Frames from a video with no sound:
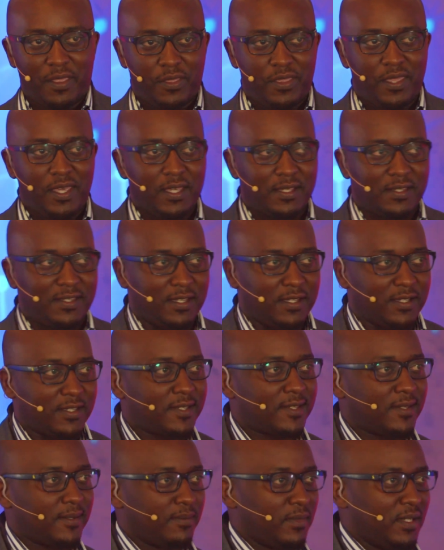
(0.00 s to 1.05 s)
the thing is this,
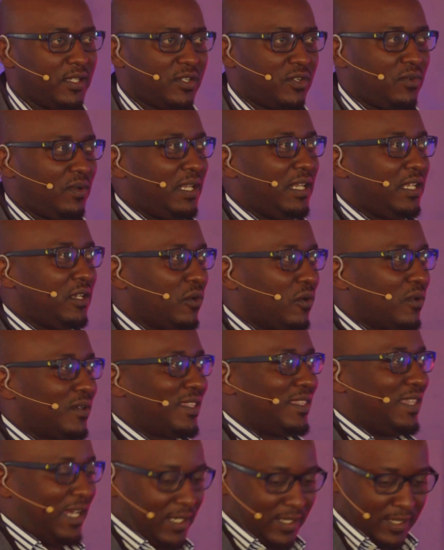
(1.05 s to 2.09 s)
it's really not
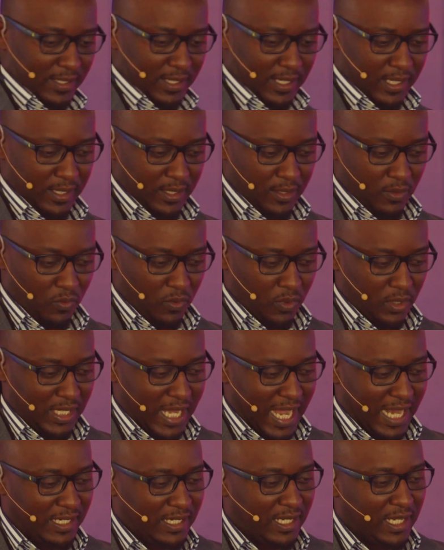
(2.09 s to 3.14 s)
that. And what
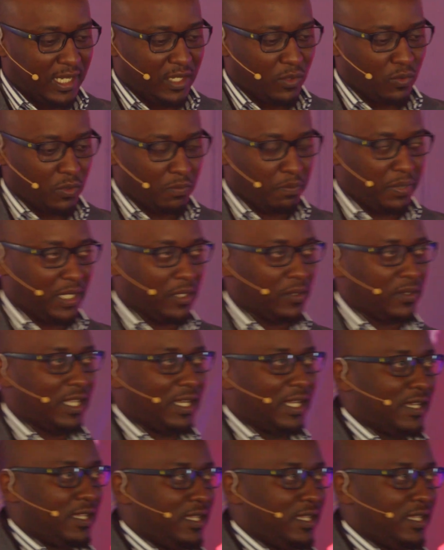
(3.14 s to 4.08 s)
ideally would be looking at